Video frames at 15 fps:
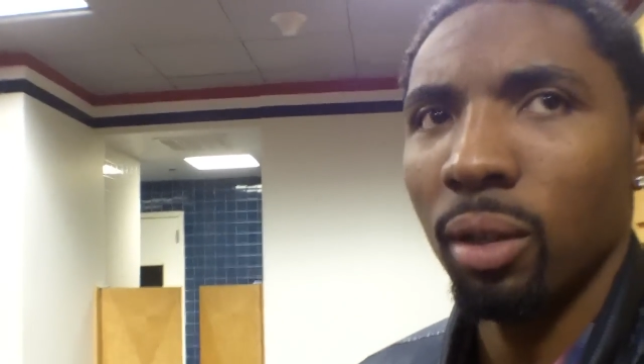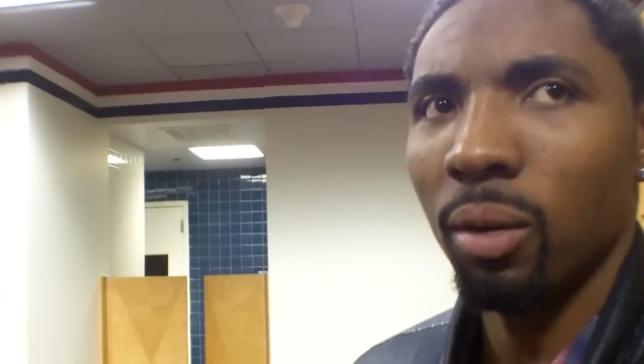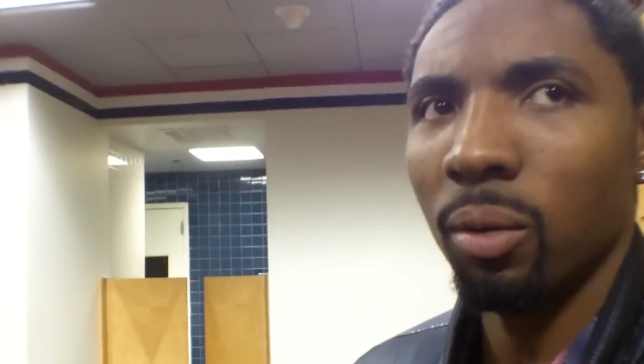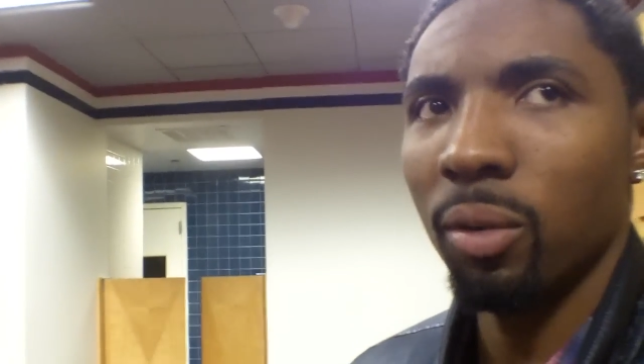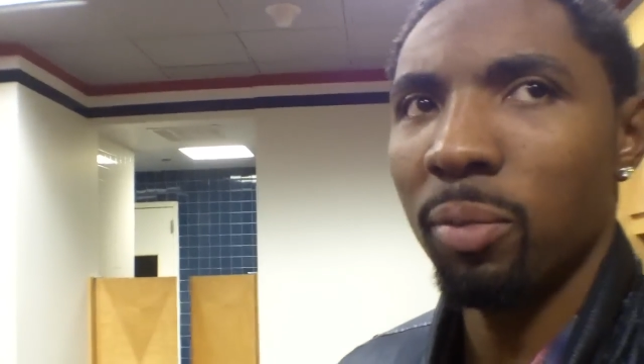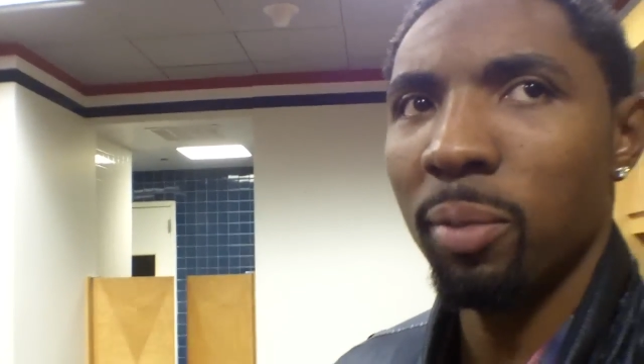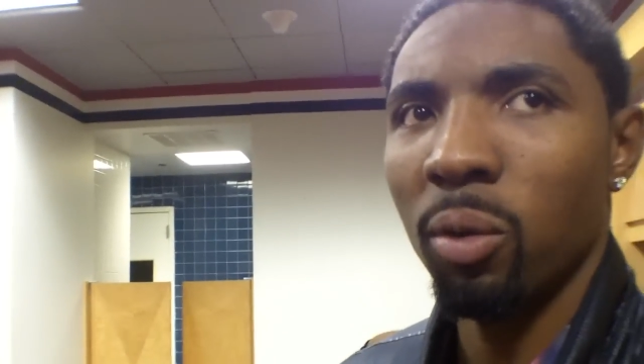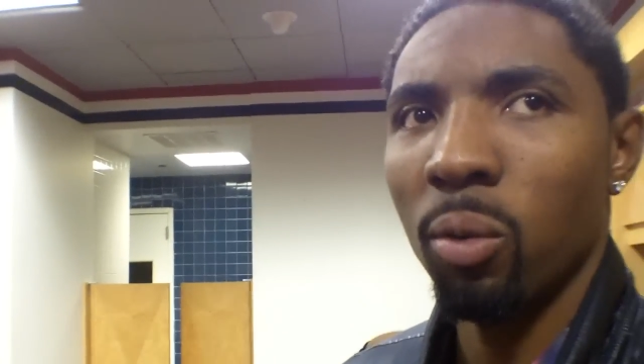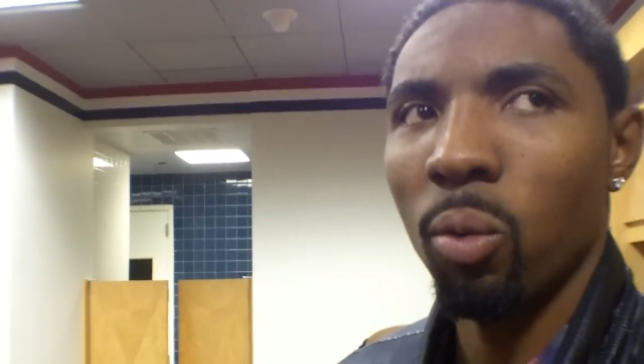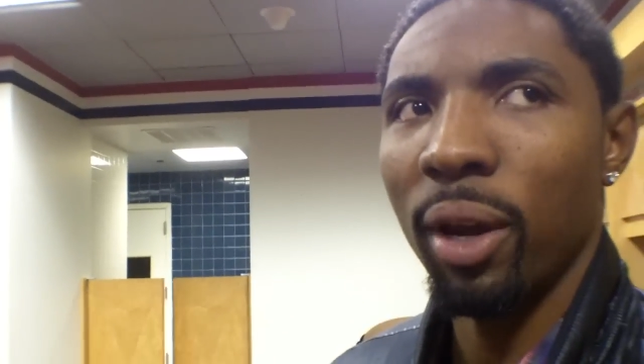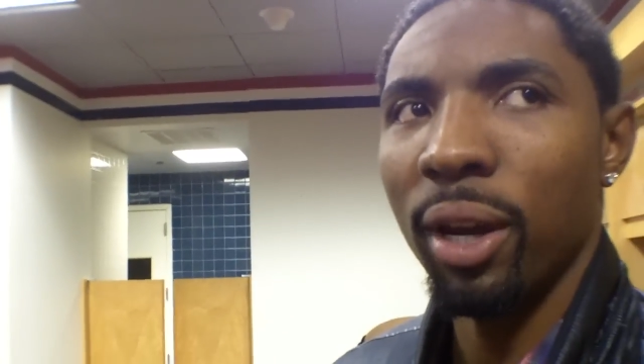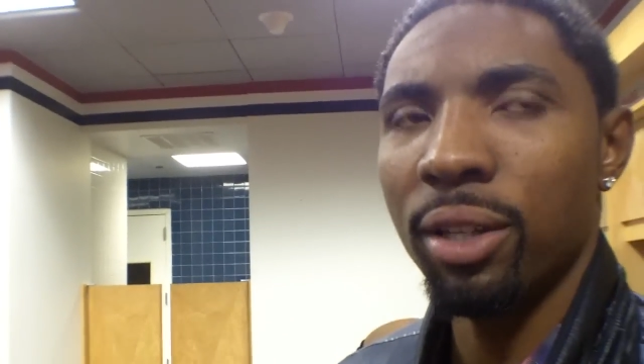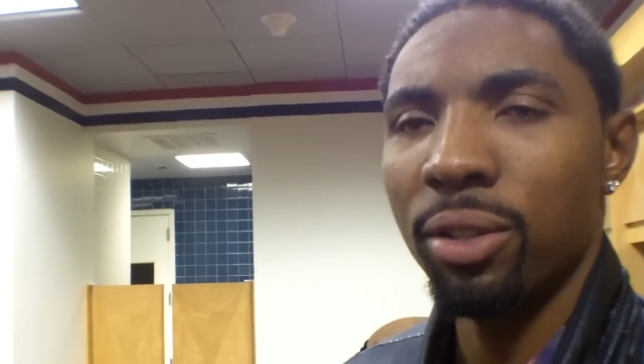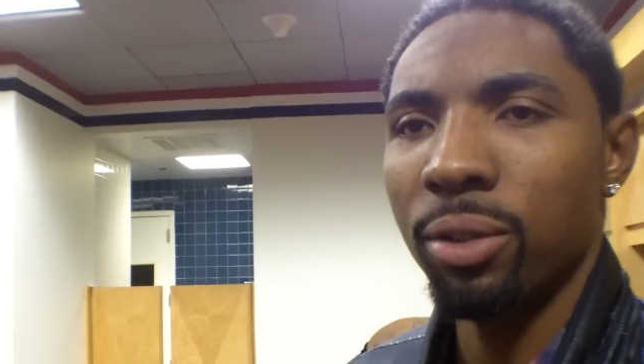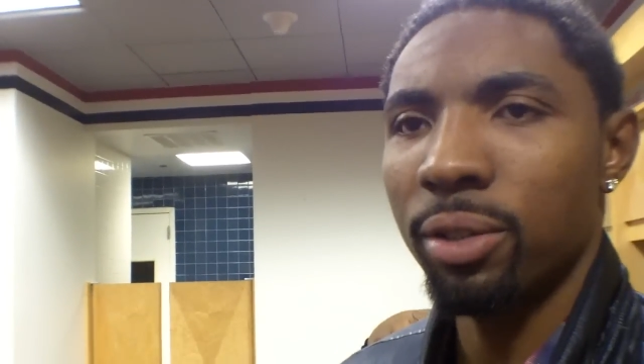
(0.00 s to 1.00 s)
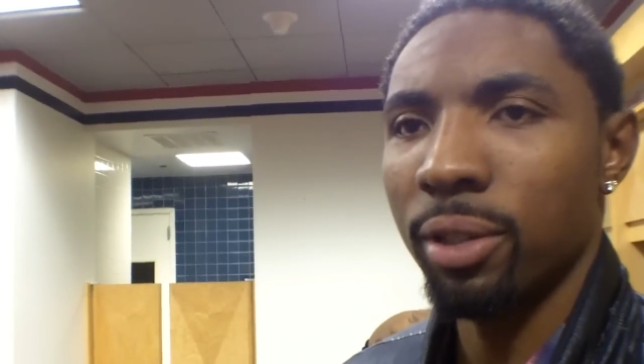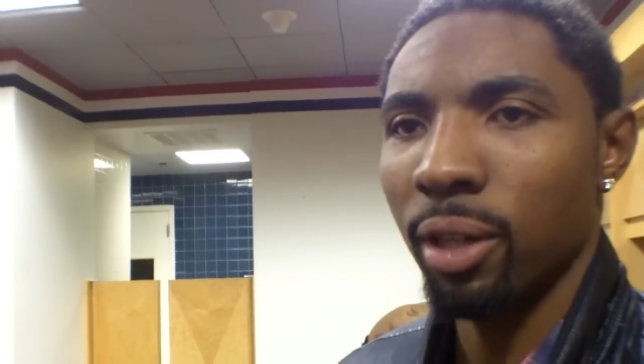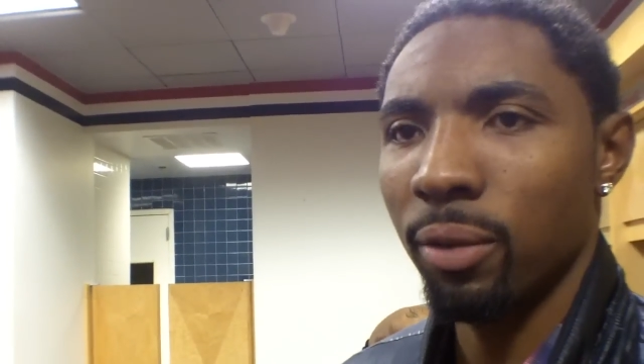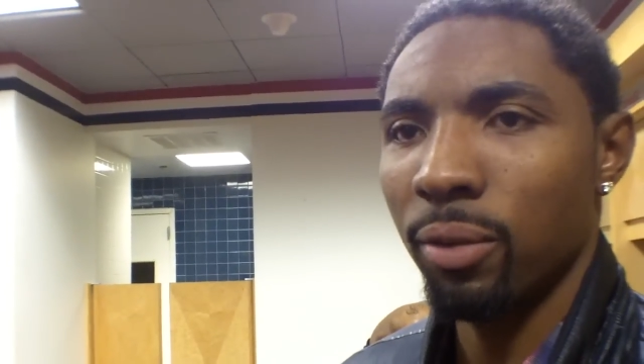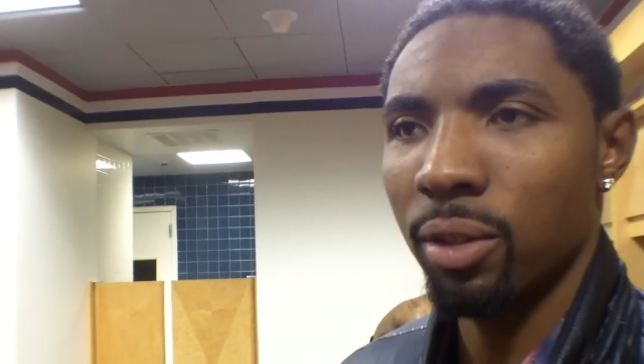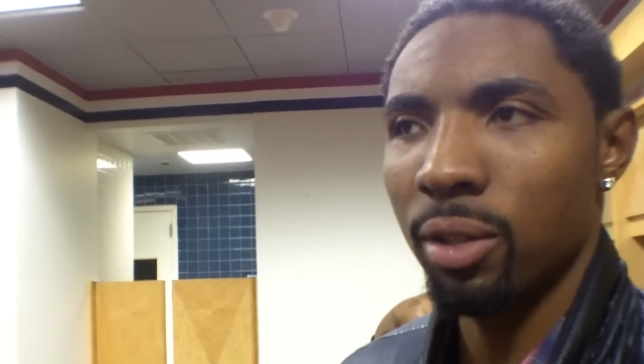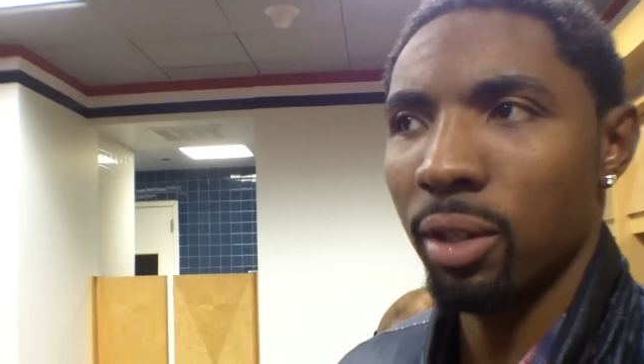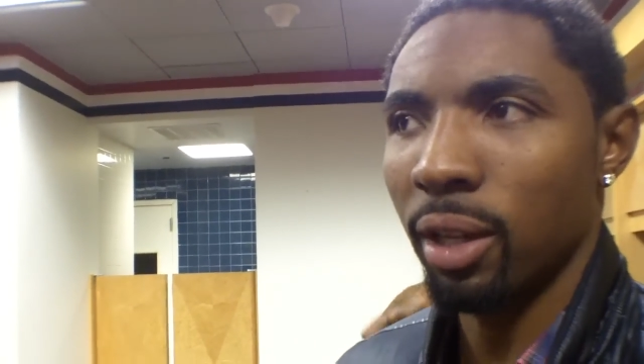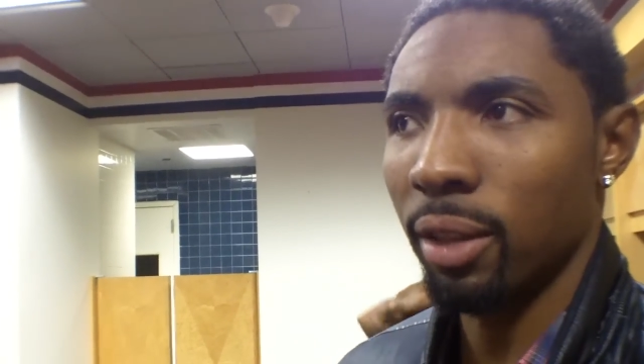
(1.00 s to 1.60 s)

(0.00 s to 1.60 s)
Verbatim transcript: You know, we've been way too selfish.